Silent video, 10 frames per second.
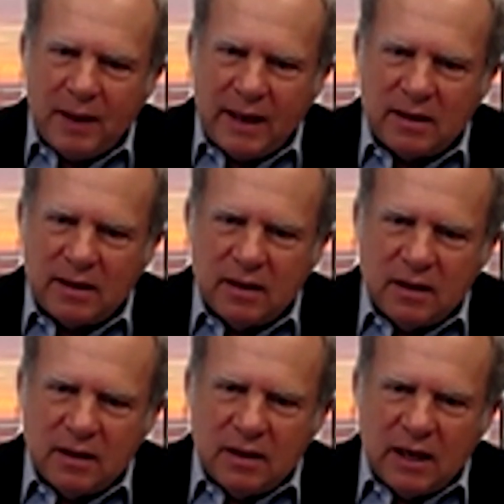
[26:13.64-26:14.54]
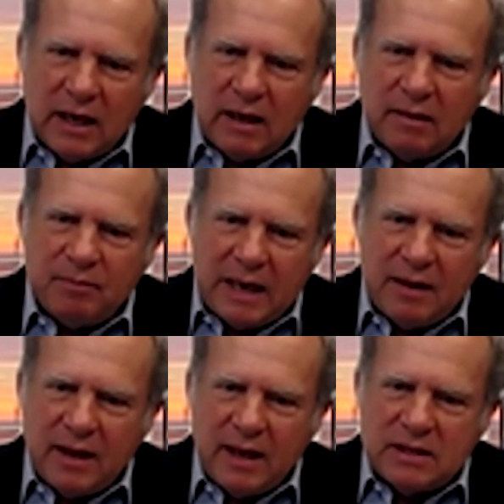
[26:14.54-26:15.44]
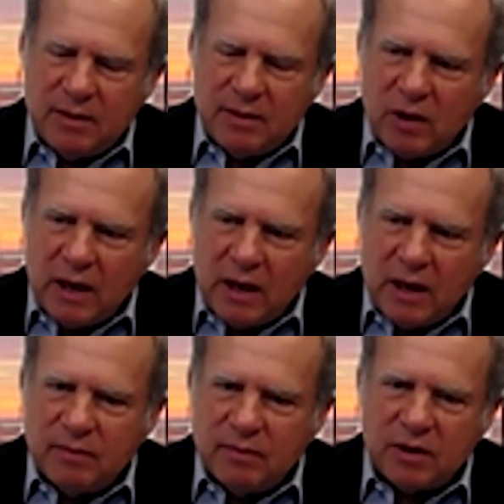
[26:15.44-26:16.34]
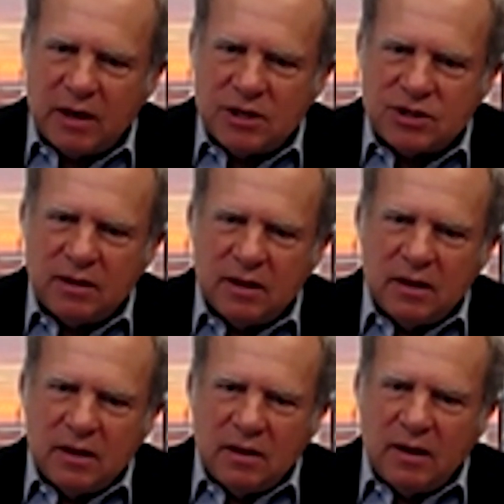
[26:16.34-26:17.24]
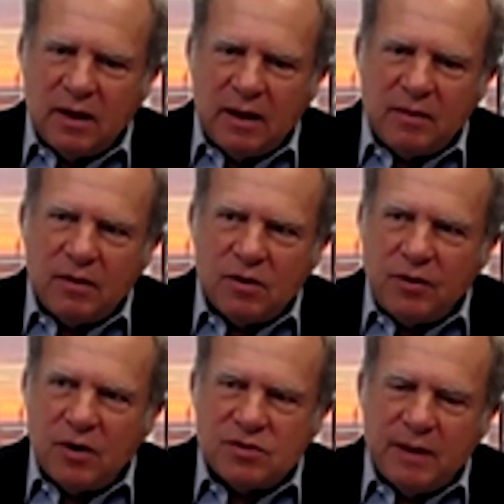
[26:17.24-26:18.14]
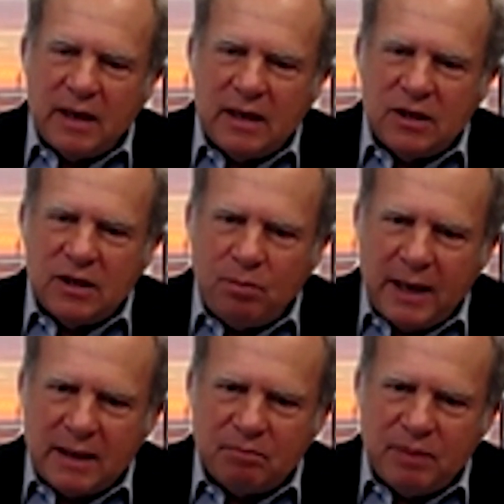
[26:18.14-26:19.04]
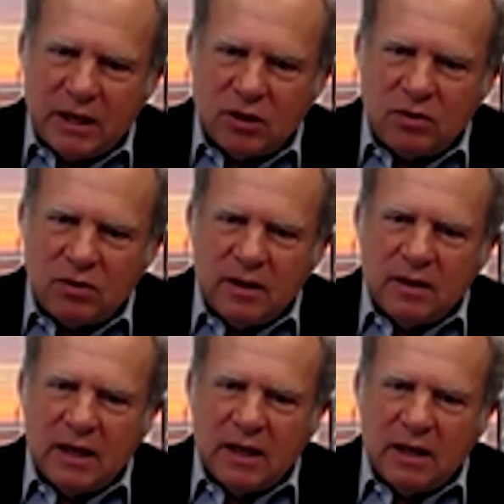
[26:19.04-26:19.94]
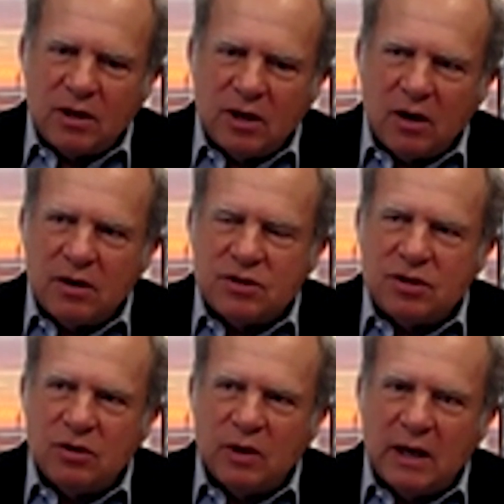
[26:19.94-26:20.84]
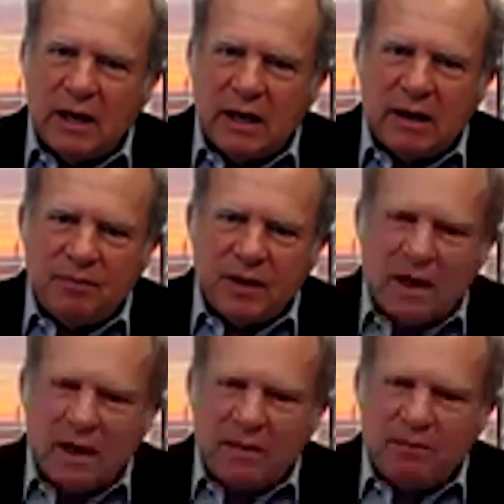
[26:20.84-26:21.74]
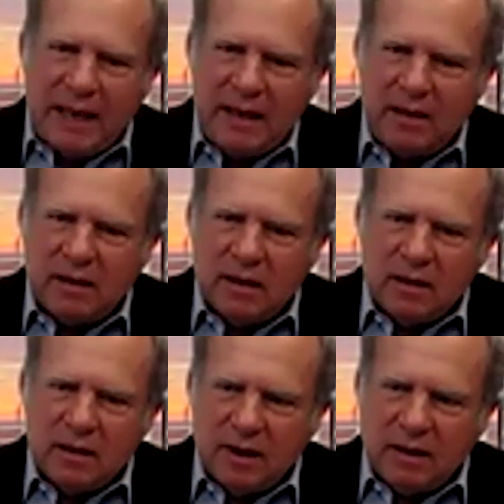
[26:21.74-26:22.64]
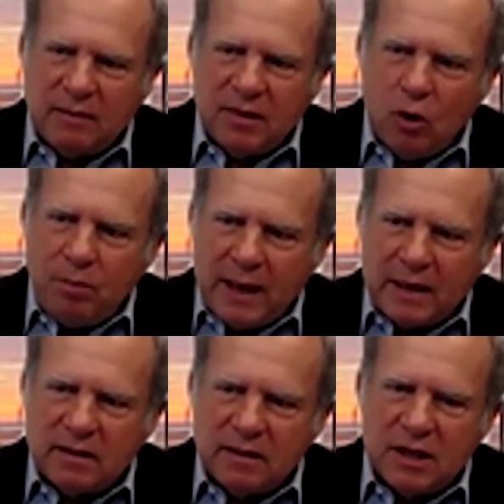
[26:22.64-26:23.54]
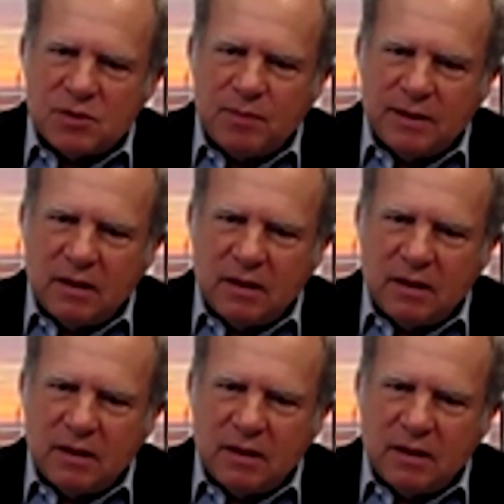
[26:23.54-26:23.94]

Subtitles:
continued push on OPEC by a Democratic administration. There's been a NOPEC bill in regard to banning OPEC, and it's been